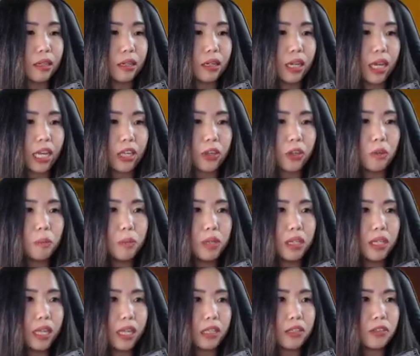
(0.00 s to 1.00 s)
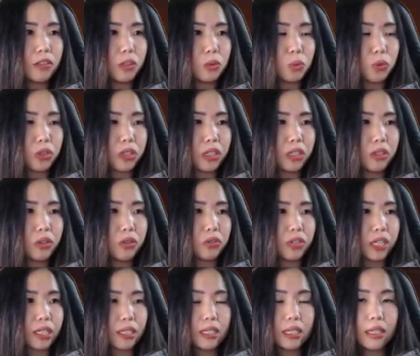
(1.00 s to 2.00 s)
It could be that it's not working
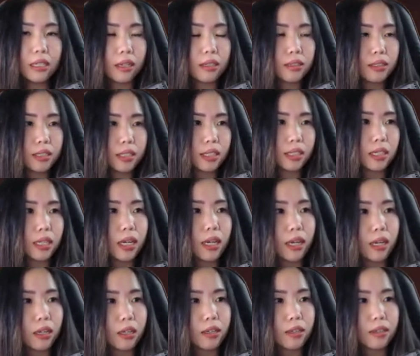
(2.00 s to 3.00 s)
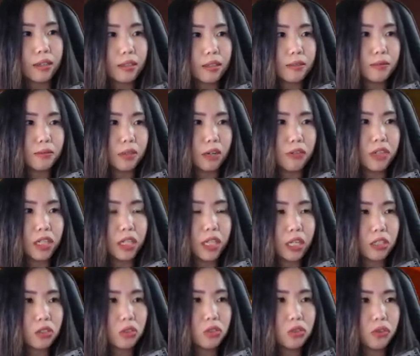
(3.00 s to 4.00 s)
correctly on the Valve
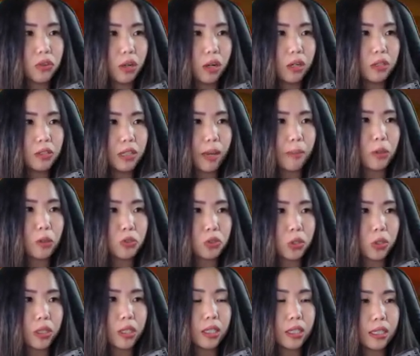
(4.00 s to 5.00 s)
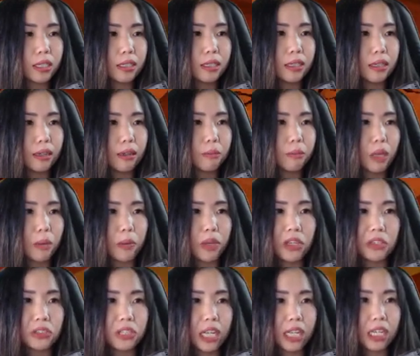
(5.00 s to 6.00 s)
Index controllers. I'm not sure. Maybe
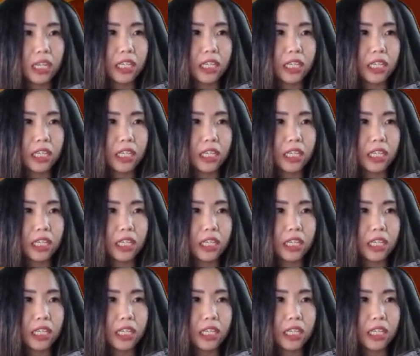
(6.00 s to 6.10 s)
it's like a